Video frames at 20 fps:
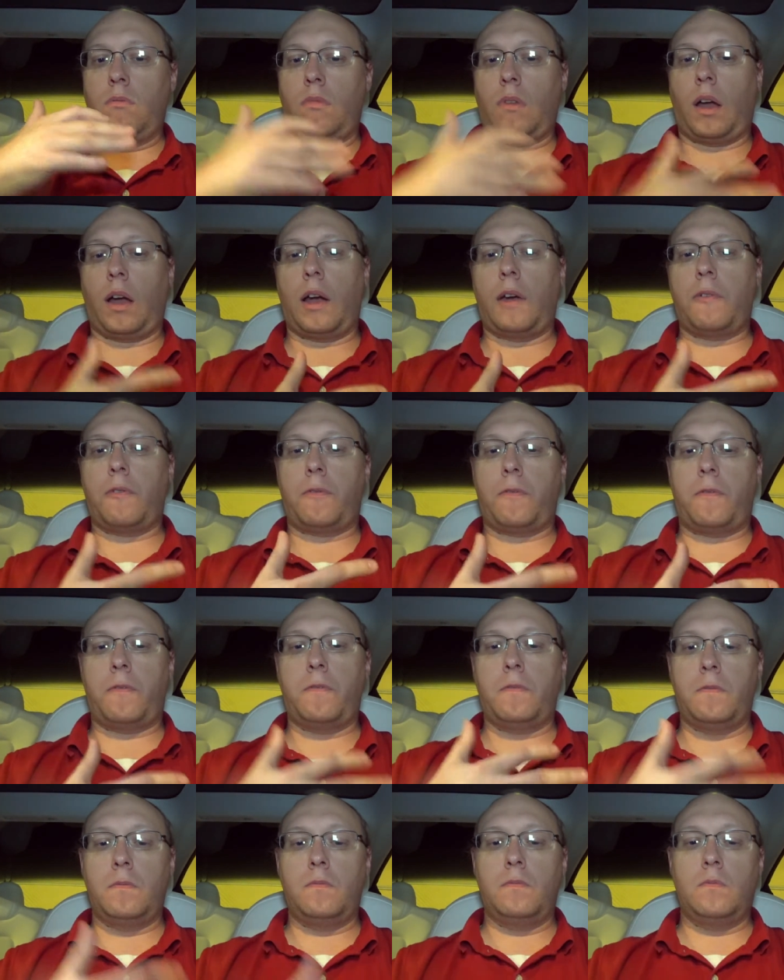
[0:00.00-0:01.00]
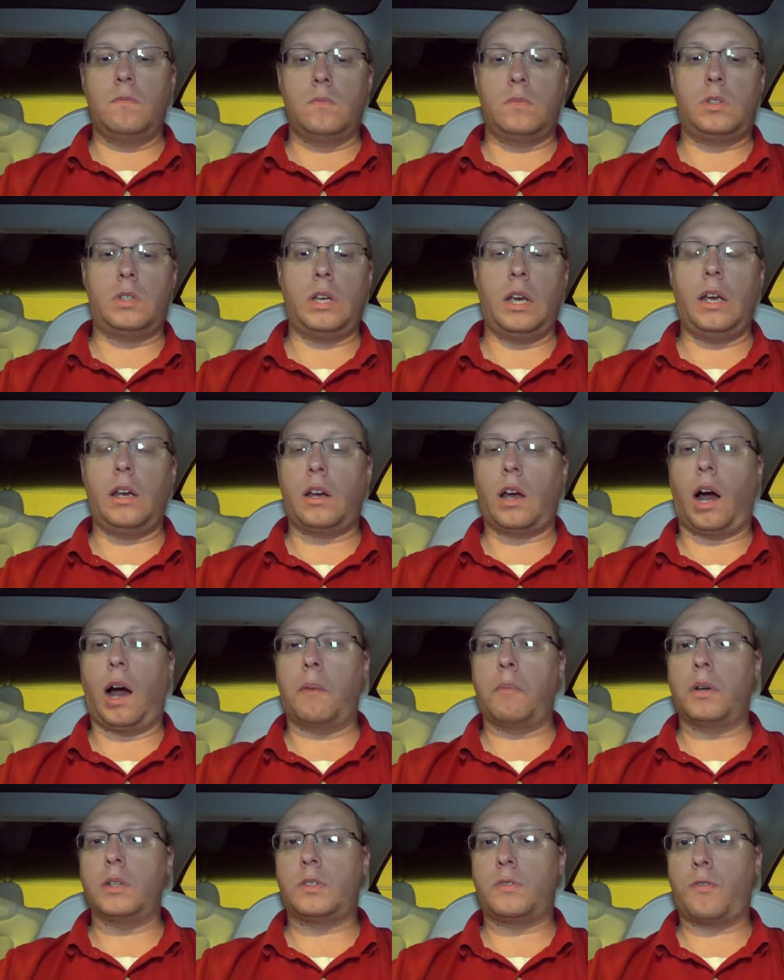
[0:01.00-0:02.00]
I've seen
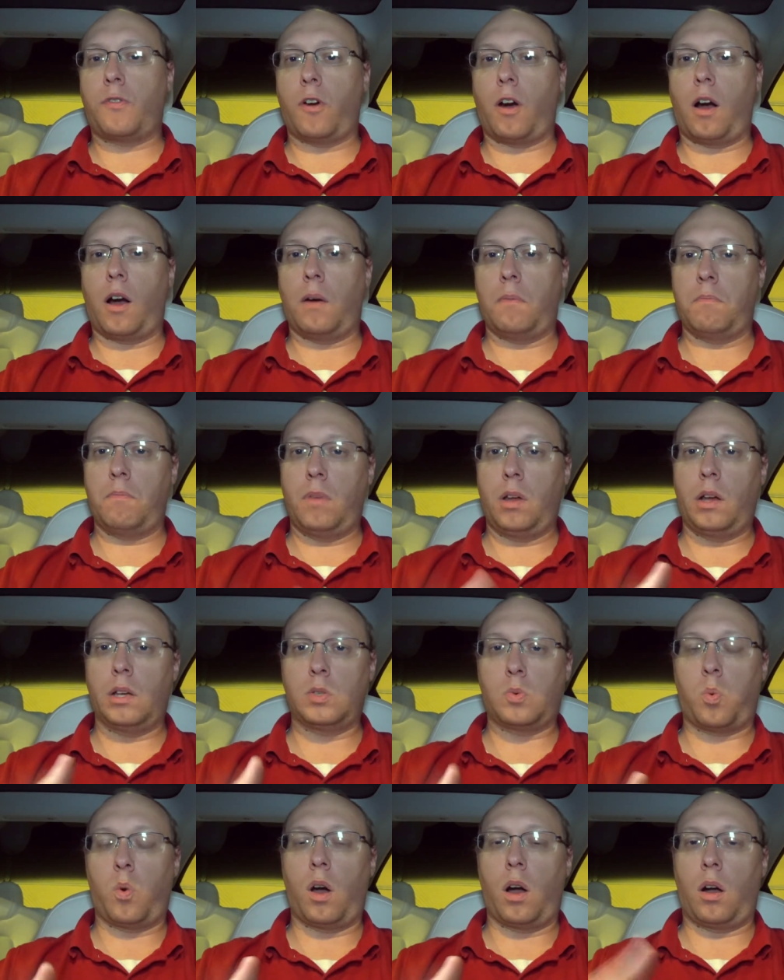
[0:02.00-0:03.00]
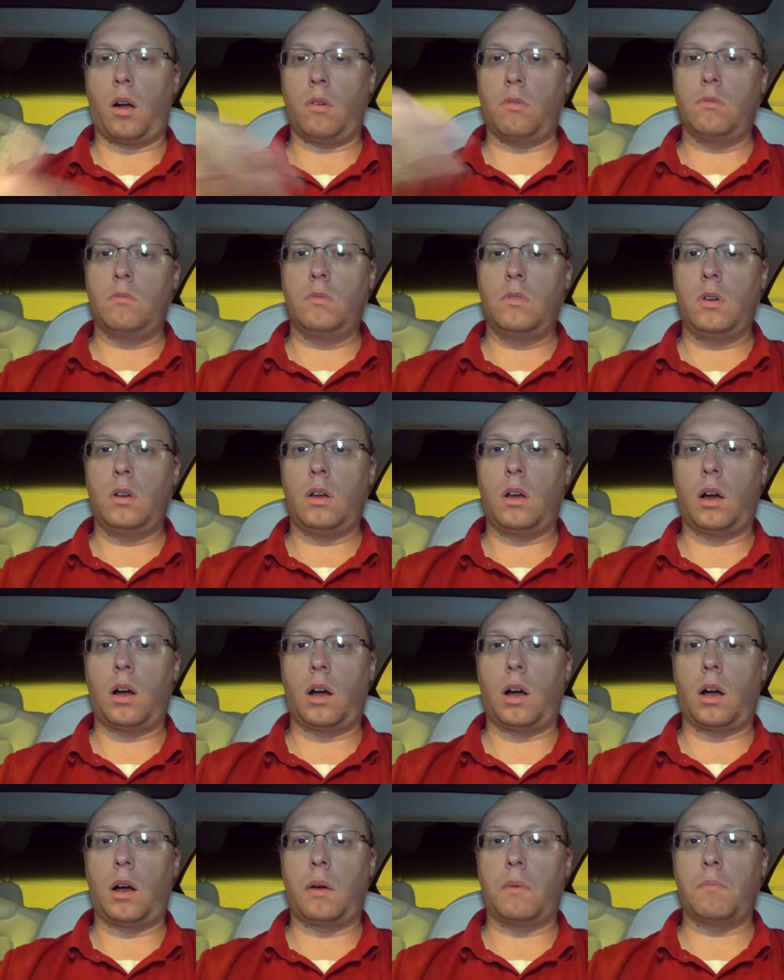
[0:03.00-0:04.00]
comments from as well,
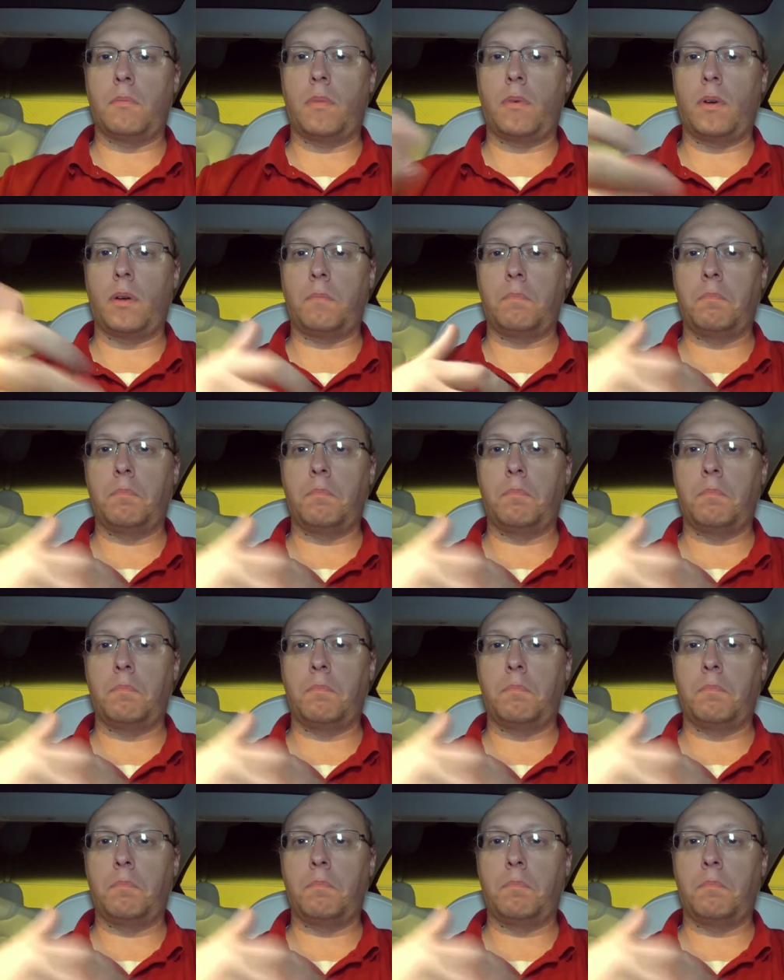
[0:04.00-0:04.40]
but